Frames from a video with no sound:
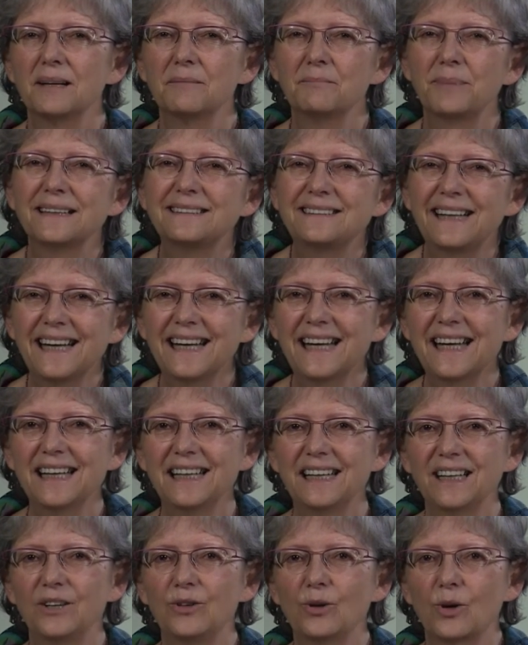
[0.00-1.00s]
By
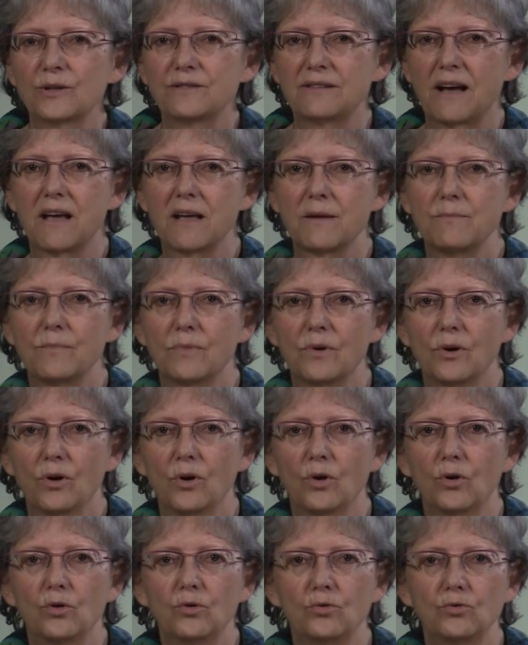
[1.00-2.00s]
taking your time
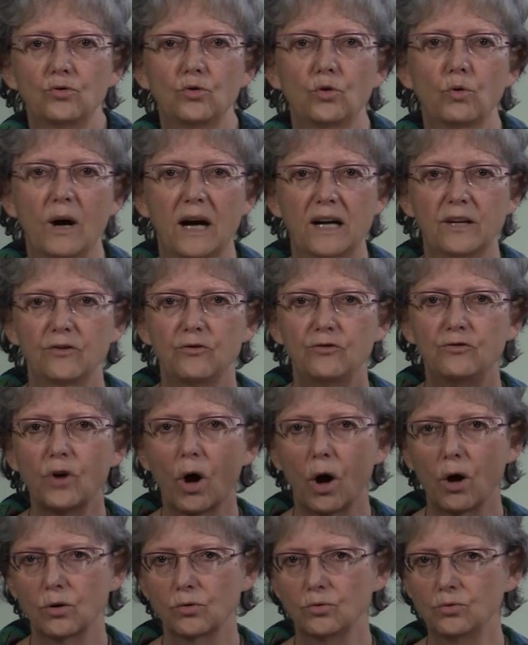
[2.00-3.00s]
to write
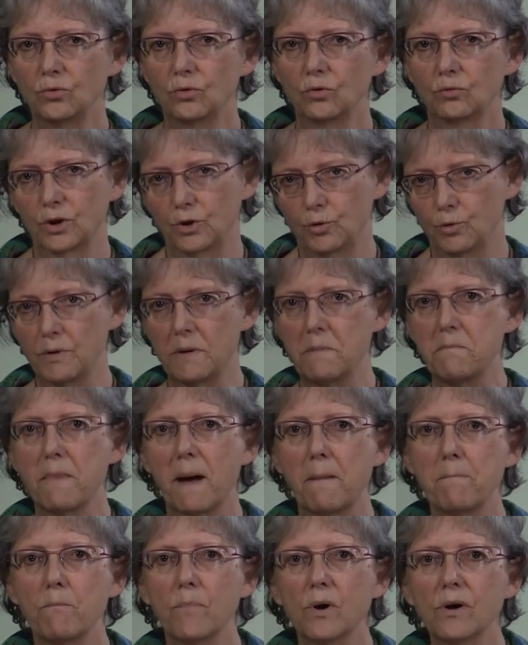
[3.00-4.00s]
down what you
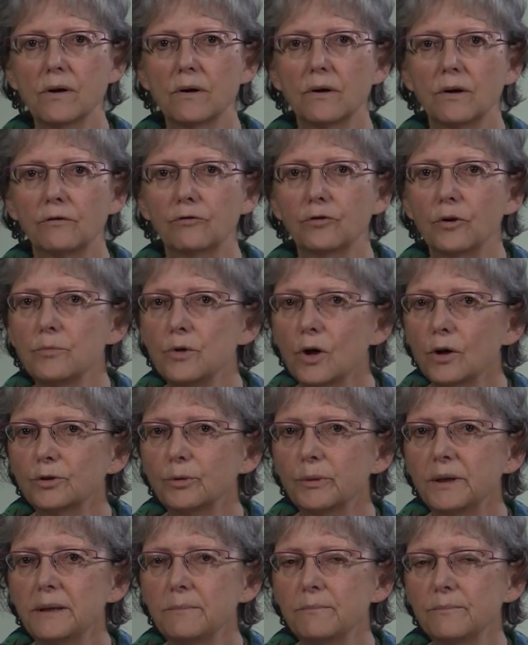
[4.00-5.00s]
remember from your
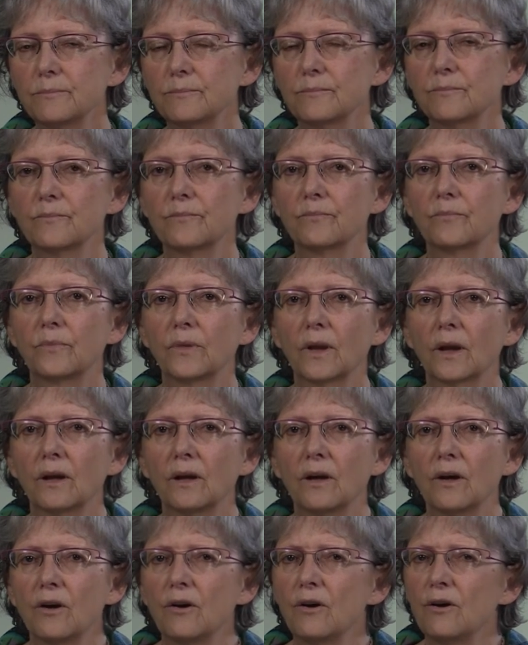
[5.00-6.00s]
dream,
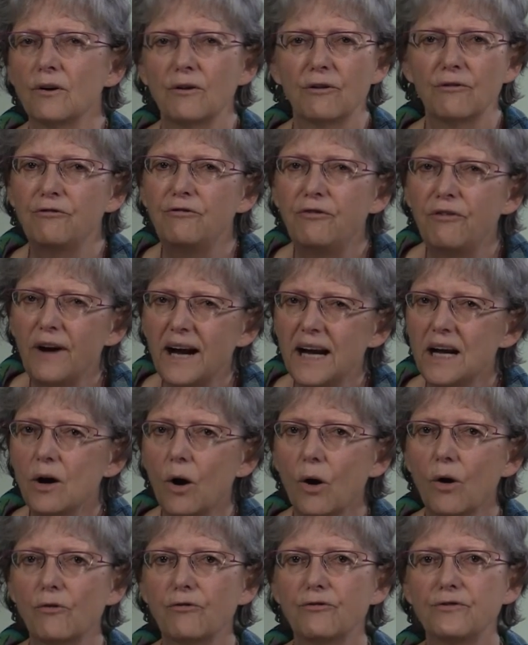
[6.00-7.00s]
very
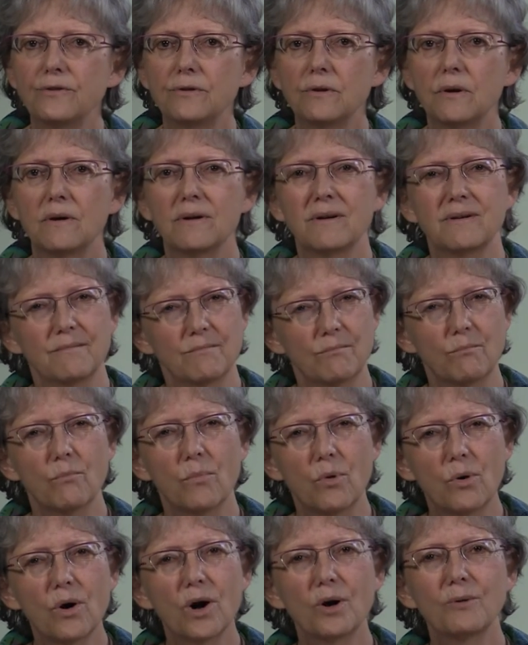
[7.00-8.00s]
often
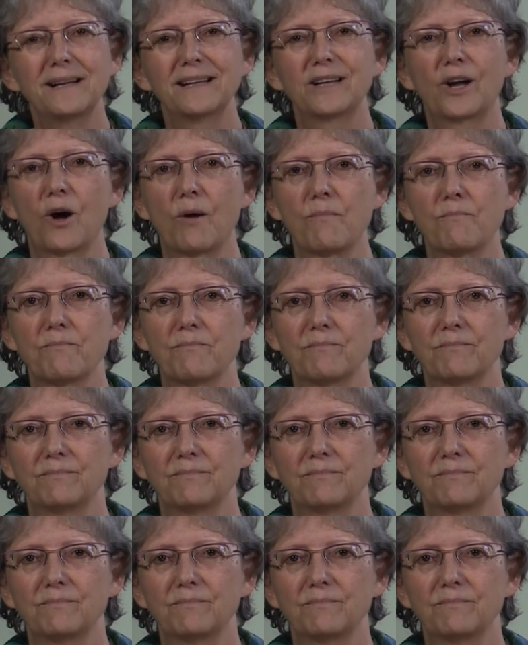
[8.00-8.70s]
more will come.